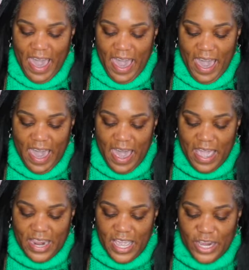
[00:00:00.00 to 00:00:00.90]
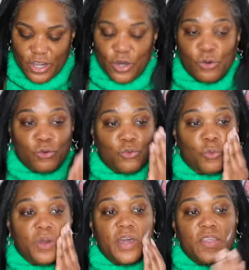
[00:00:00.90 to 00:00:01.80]
and it goes
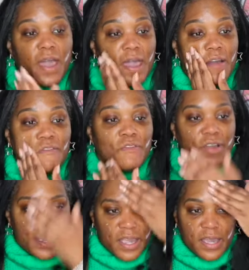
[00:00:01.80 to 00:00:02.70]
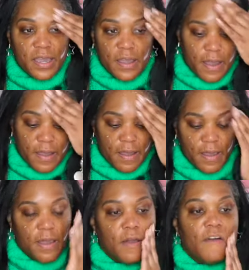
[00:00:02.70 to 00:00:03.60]
with every
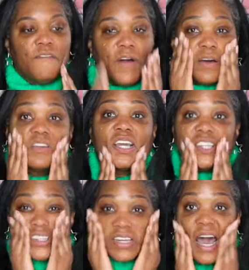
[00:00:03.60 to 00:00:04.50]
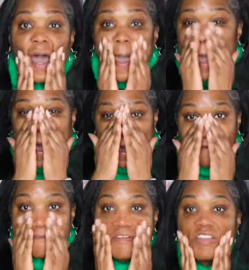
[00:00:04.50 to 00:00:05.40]
foundation I
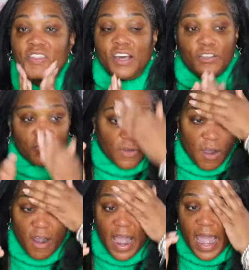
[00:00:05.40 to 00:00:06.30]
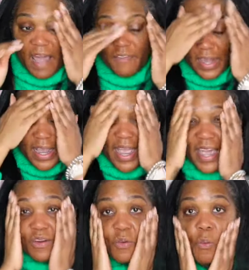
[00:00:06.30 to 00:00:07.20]
have thus far. I have not
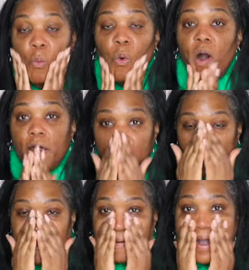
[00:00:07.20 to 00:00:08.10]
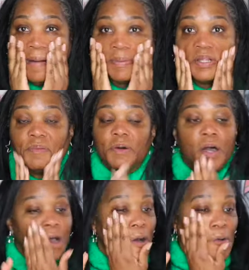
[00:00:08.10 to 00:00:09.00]
had one problem
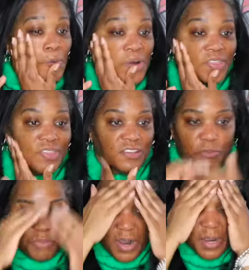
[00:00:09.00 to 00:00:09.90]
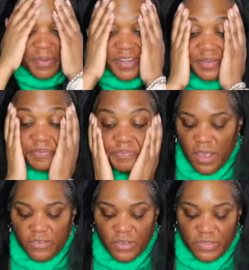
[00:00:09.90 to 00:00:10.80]
with this primer.
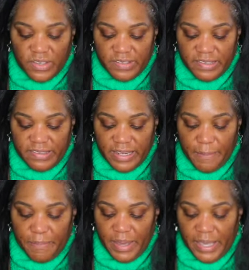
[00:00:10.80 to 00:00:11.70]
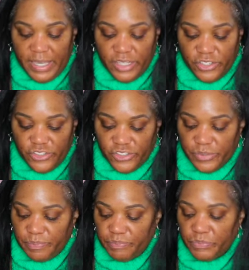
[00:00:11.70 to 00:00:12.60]
So this is Le Beige
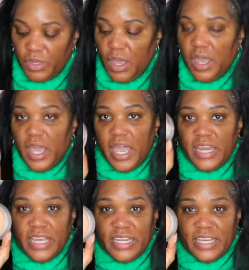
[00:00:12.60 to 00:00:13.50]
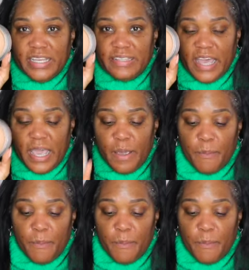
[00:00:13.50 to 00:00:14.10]
and it is a